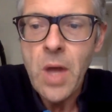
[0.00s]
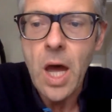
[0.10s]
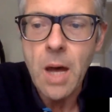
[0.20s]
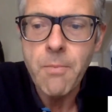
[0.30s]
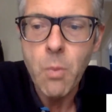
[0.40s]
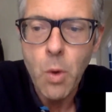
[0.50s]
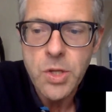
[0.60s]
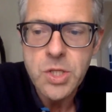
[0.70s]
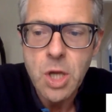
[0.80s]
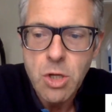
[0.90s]

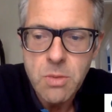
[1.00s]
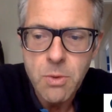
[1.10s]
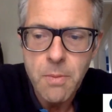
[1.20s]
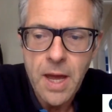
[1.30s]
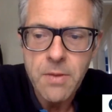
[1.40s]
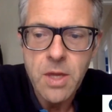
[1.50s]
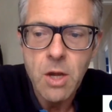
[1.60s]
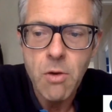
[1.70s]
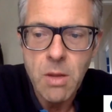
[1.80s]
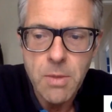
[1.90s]
What's notable about the
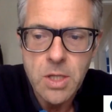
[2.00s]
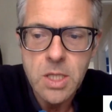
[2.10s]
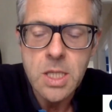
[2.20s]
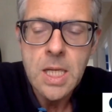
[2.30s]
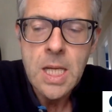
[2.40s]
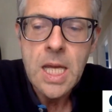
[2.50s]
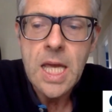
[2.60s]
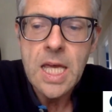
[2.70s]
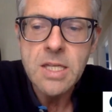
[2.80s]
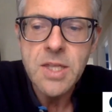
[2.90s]
agreement
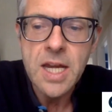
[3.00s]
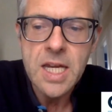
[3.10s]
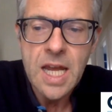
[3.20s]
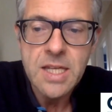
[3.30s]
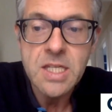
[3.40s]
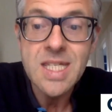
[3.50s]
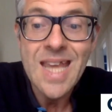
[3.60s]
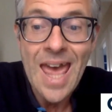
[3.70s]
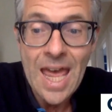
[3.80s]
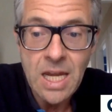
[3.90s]
is that it has
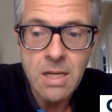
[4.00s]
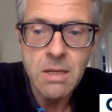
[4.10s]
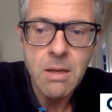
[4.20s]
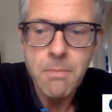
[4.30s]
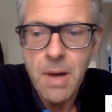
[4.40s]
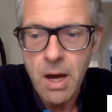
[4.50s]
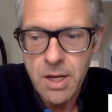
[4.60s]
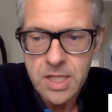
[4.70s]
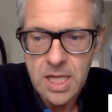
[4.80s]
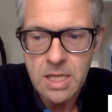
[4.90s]
10
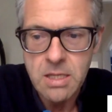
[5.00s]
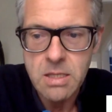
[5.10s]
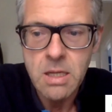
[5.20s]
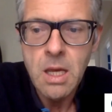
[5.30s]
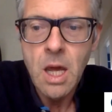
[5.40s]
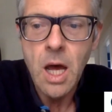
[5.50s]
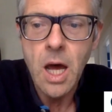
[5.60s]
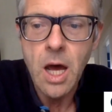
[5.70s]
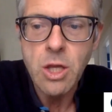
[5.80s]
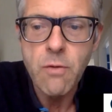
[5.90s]
parties.
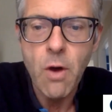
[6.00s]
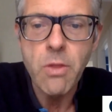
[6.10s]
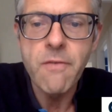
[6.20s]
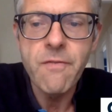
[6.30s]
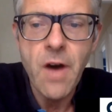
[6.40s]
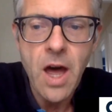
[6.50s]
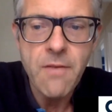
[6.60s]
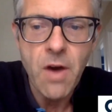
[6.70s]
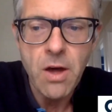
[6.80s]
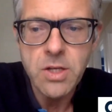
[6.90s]
You've got the
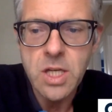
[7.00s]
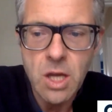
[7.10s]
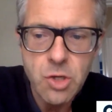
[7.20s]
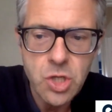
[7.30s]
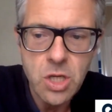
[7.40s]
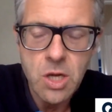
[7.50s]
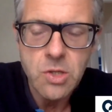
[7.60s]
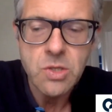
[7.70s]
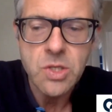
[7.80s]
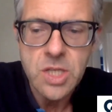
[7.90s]
5 Arctic Ocean
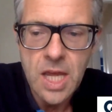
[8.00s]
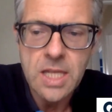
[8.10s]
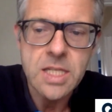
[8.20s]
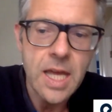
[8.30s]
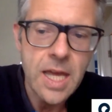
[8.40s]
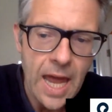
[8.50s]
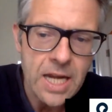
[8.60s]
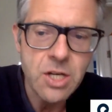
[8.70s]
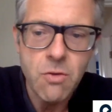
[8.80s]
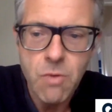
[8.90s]
coastal states like
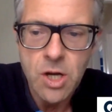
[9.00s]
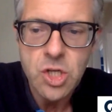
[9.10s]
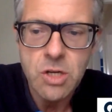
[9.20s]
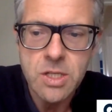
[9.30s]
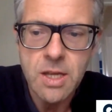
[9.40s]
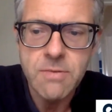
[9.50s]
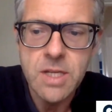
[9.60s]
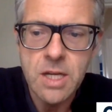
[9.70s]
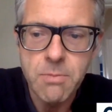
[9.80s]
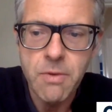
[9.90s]
Canada and Russia, as I've
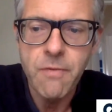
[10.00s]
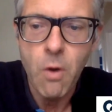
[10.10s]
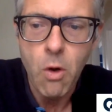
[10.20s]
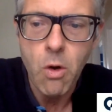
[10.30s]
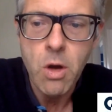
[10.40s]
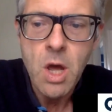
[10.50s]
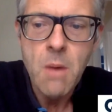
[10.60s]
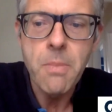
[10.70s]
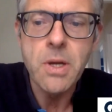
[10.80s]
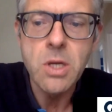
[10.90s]
said it before,
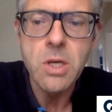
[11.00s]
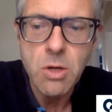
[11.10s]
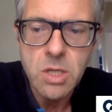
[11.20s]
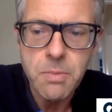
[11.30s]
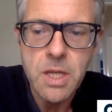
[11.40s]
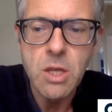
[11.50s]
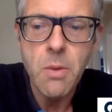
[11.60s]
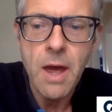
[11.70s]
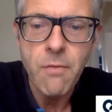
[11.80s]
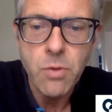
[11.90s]
but notably
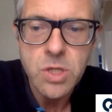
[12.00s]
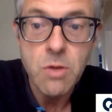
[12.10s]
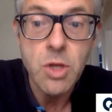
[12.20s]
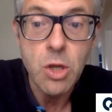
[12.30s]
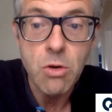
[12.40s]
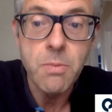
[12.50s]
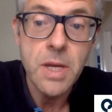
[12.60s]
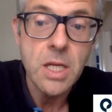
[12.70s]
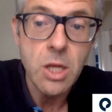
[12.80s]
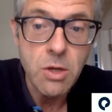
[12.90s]
you have also the
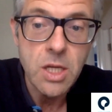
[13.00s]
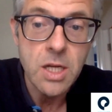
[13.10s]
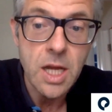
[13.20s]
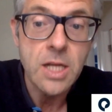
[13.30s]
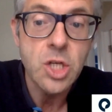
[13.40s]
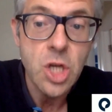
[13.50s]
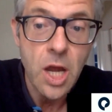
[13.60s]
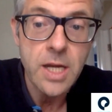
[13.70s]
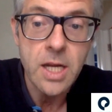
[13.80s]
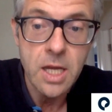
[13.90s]
European Union and
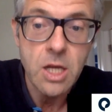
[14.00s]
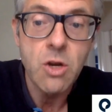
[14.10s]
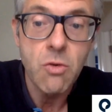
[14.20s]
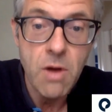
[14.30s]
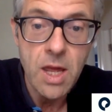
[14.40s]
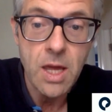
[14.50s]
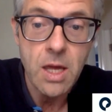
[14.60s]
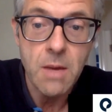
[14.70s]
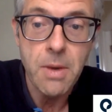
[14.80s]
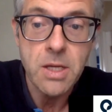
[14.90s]
China and Korea,
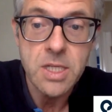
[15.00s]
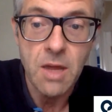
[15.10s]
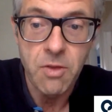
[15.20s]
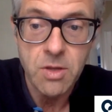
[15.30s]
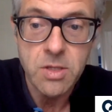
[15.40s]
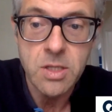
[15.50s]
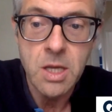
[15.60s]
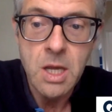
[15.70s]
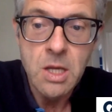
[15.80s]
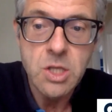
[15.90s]
amongst
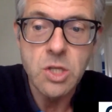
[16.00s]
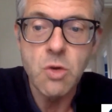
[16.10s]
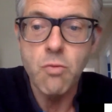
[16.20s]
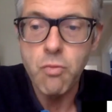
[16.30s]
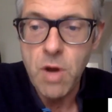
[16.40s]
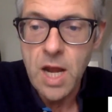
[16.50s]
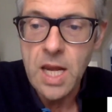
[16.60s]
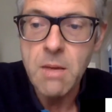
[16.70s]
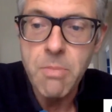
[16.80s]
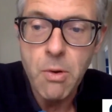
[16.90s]
others. So it's a
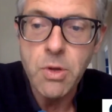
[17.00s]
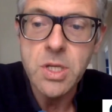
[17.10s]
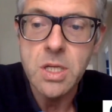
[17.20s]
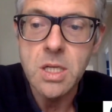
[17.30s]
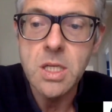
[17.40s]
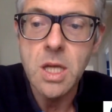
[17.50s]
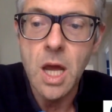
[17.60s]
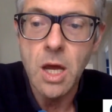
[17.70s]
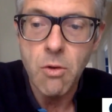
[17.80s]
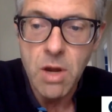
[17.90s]
really important
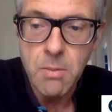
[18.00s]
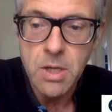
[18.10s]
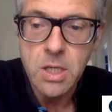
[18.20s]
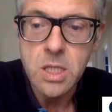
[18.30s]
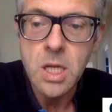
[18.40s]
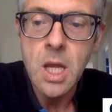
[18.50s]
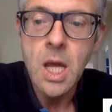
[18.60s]
agreement.